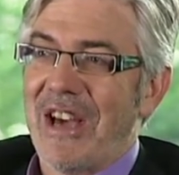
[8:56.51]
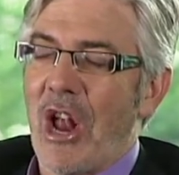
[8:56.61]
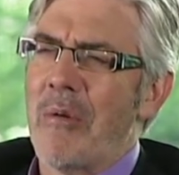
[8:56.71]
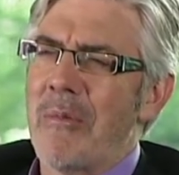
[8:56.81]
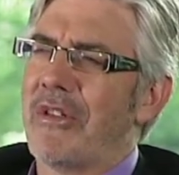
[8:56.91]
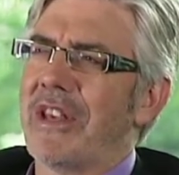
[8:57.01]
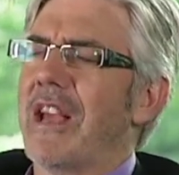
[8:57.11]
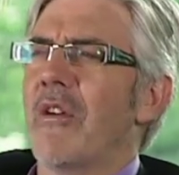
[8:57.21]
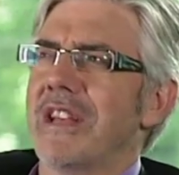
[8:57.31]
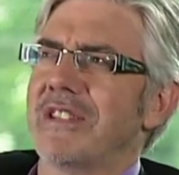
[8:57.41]
And I remember
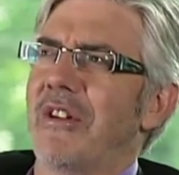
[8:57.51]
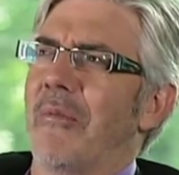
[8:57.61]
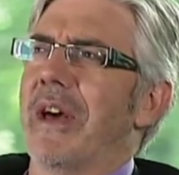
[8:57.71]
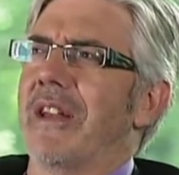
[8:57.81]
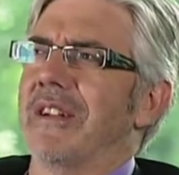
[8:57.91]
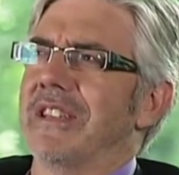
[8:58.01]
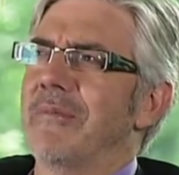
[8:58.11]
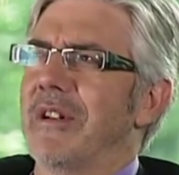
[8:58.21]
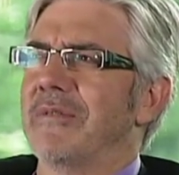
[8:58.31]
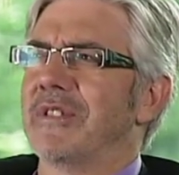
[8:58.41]
thinking, oh, that's not a bad idea.
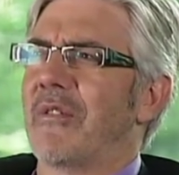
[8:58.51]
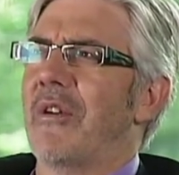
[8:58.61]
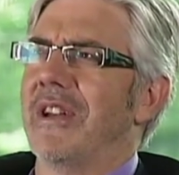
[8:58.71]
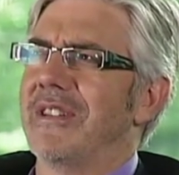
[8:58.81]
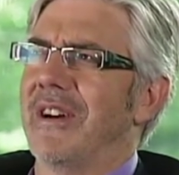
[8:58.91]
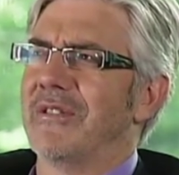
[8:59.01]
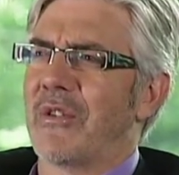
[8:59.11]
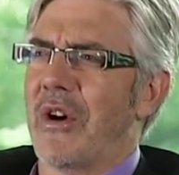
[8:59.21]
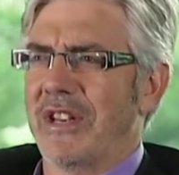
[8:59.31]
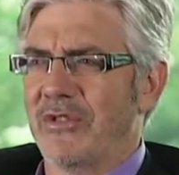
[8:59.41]
And I was quite, I was
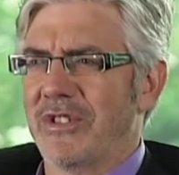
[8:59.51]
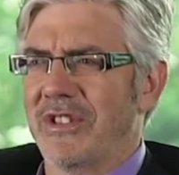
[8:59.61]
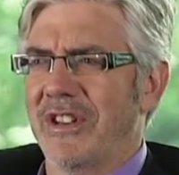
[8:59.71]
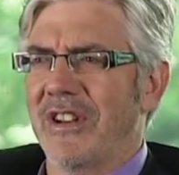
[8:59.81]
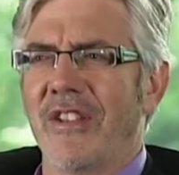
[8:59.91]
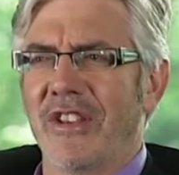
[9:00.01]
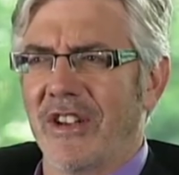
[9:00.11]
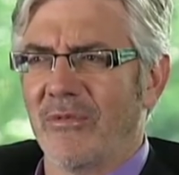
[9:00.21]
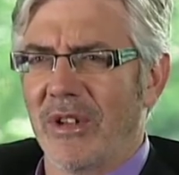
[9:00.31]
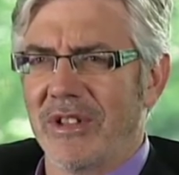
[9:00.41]
quite interested think
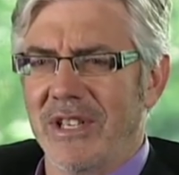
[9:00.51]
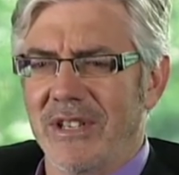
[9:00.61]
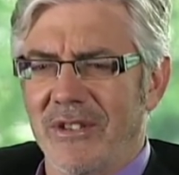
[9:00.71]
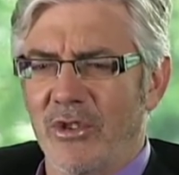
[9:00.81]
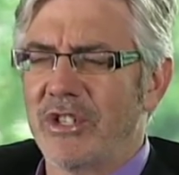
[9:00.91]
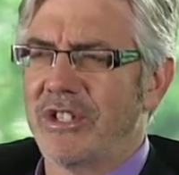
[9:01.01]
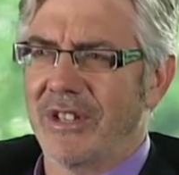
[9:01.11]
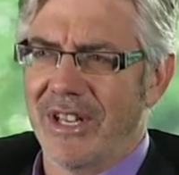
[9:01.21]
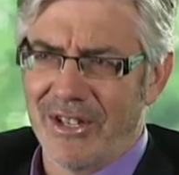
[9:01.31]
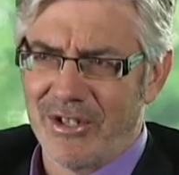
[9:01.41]
I'd won the
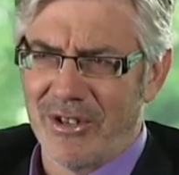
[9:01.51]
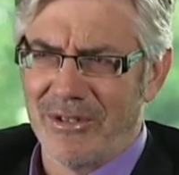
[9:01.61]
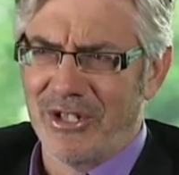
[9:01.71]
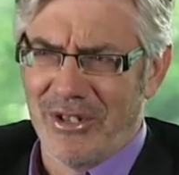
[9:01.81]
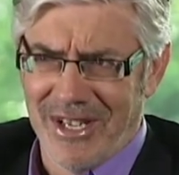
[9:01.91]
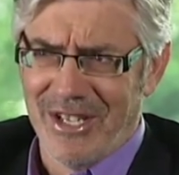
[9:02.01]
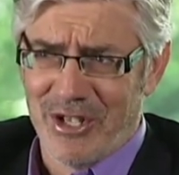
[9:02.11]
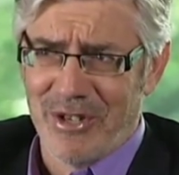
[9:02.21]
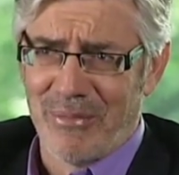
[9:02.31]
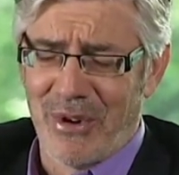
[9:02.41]
Christian Leadership,
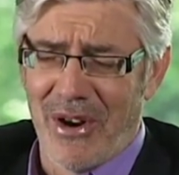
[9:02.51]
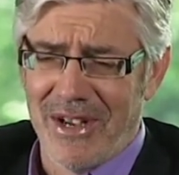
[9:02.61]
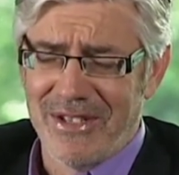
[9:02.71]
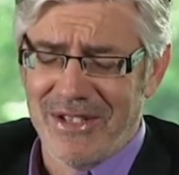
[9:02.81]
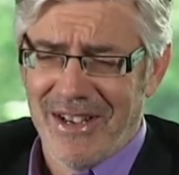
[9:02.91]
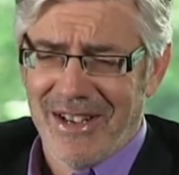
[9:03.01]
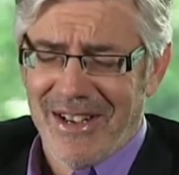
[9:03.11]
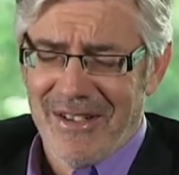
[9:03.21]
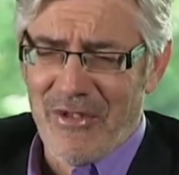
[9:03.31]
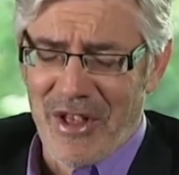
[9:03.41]
Leadership Prize
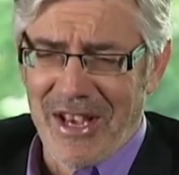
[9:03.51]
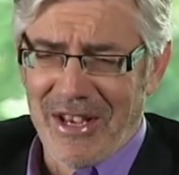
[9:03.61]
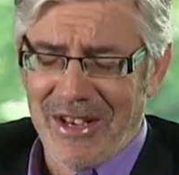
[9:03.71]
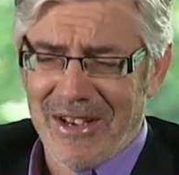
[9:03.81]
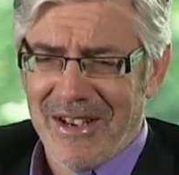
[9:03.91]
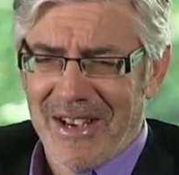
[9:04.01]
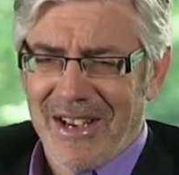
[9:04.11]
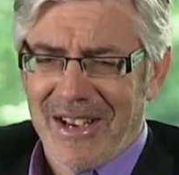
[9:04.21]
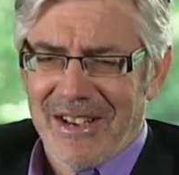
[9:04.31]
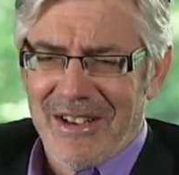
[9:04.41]
for that year.
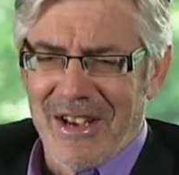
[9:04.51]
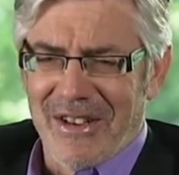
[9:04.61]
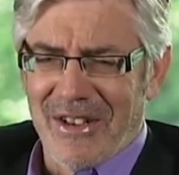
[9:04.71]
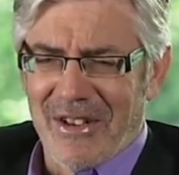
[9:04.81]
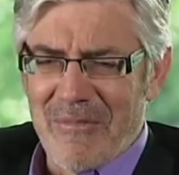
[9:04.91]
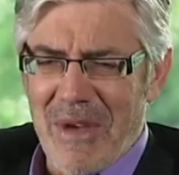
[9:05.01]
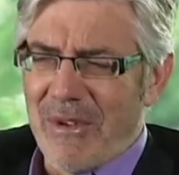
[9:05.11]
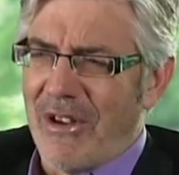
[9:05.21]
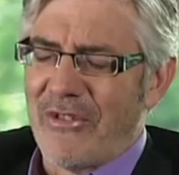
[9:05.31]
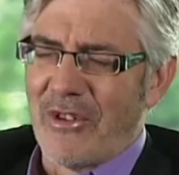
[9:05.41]
And uh,
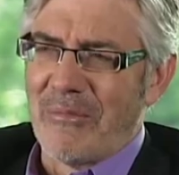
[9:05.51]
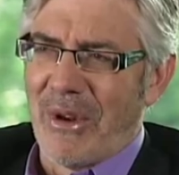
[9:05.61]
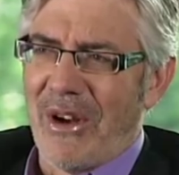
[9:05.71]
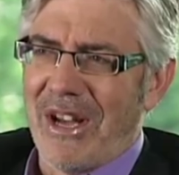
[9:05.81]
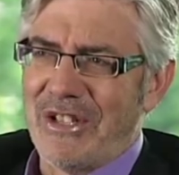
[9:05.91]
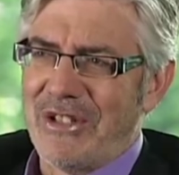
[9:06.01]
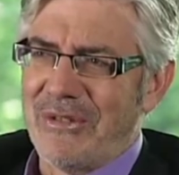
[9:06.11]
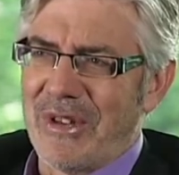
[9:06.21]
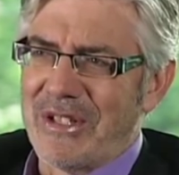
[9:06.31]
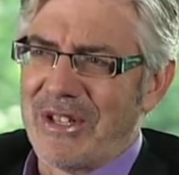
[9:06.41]
maybe I felt obliged to
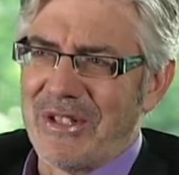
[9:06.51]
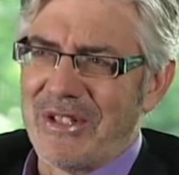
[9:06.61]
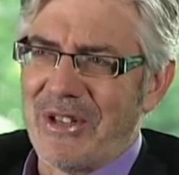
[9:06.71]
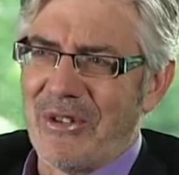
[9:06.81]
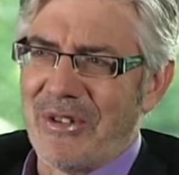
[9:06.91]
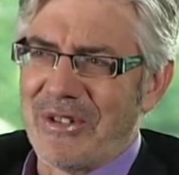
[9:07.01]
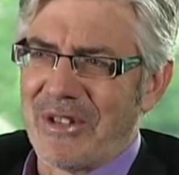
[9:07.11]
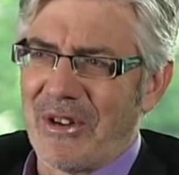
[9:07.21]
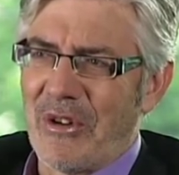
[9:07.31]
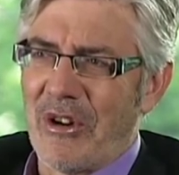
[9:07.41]
at least consider it as a
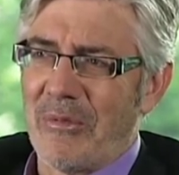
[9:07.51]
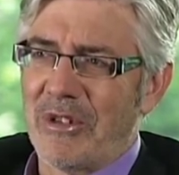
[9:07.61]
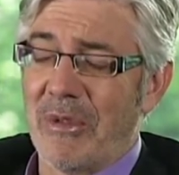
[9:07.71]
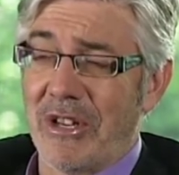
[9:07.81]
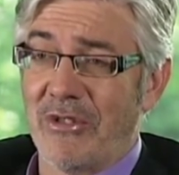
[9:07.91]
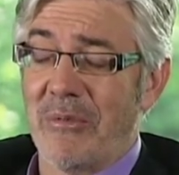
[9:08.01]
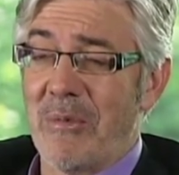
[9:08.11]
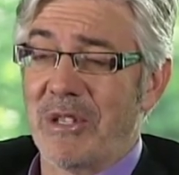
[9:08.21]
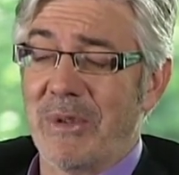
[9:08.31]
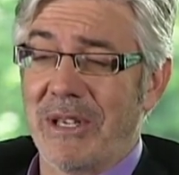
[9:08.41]
career option. But I do
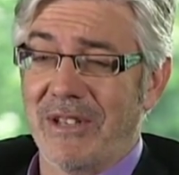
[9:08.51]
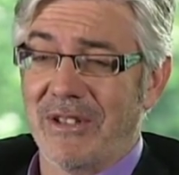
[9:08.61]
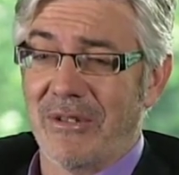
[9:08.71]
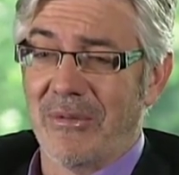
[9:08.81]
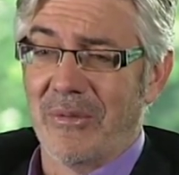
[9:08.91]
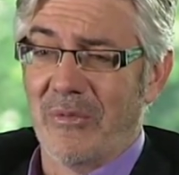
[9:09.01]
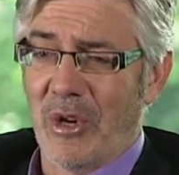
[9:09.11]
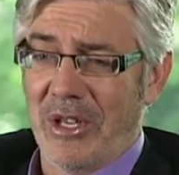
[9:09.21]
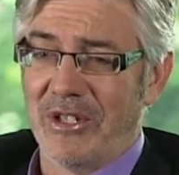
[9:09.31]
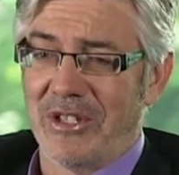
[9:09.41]
remember speaking to the
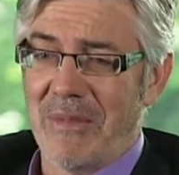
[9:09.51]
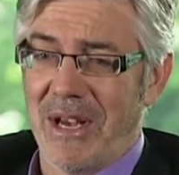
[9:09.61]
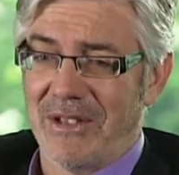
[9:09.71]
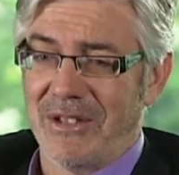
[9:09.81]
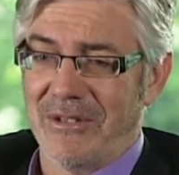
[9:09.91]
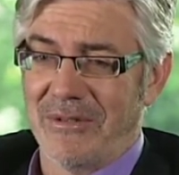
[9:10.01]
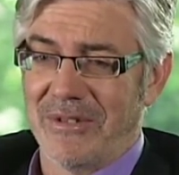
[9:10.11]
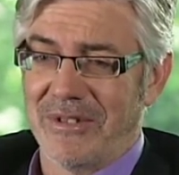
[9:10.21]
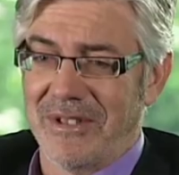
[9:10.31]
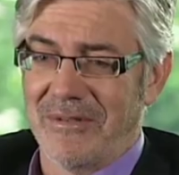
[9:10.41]
religious master, who
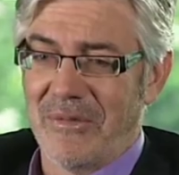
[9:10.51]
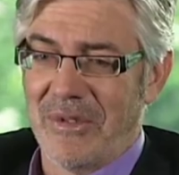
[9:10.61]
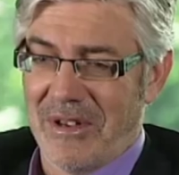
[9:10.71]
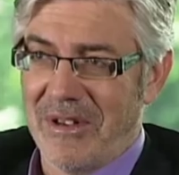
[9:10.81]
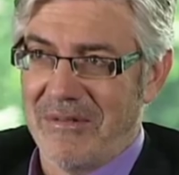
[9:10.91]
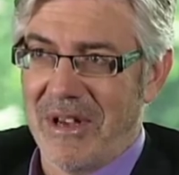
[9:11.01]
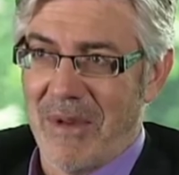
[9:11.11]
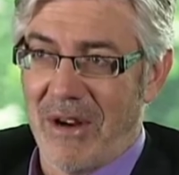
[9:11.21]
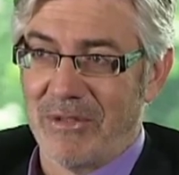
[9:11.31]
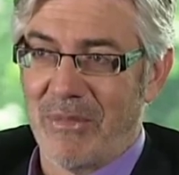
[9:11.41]
was um, uh, a
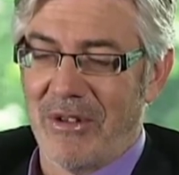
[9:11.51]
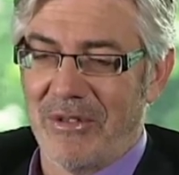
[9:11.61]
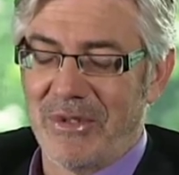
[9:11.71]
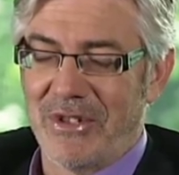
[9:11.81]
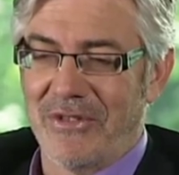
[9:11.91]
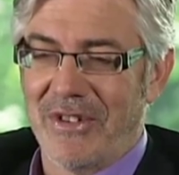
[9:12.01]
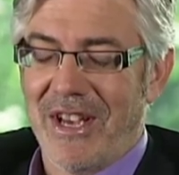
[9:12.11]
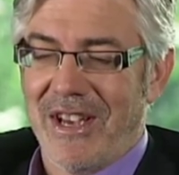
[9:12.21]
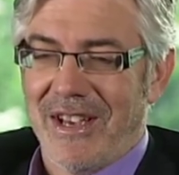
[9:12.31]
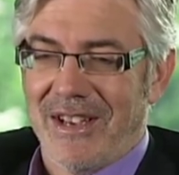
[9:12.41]
Marist brother himself,
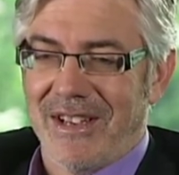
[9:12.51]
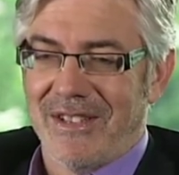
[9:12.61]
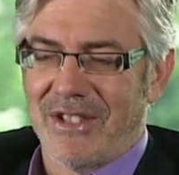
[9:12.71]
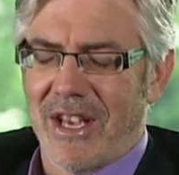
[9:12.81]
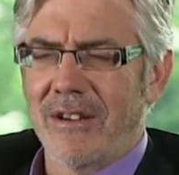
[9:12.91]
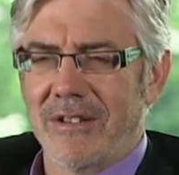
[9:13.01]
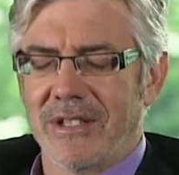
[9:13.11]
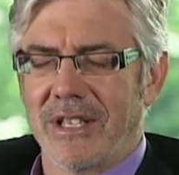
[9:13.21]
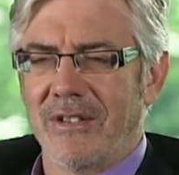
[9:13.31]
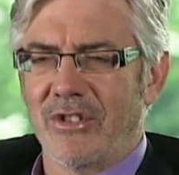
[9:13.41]
and saying, oh, I was
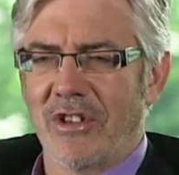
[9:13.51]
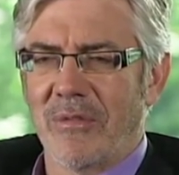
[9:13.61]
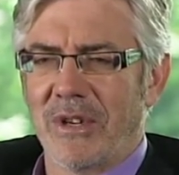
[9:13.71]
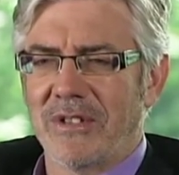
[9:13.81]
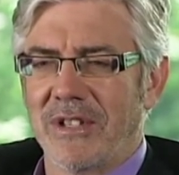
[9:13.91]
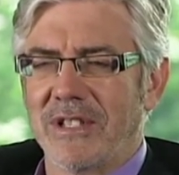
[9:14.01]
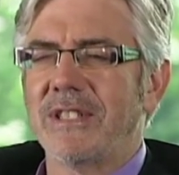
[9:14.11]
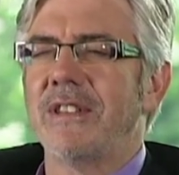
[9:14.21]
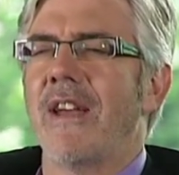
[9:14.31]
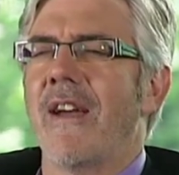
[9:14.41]
thinking of joining the priesthood. He said,
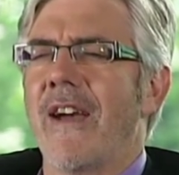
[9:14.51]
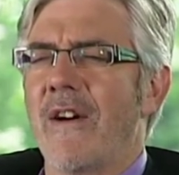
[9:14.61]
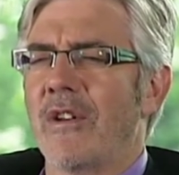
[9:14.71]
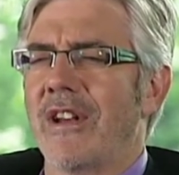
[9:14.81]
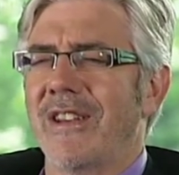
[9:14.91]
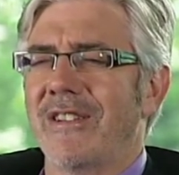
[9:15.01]
yeah, how old are you?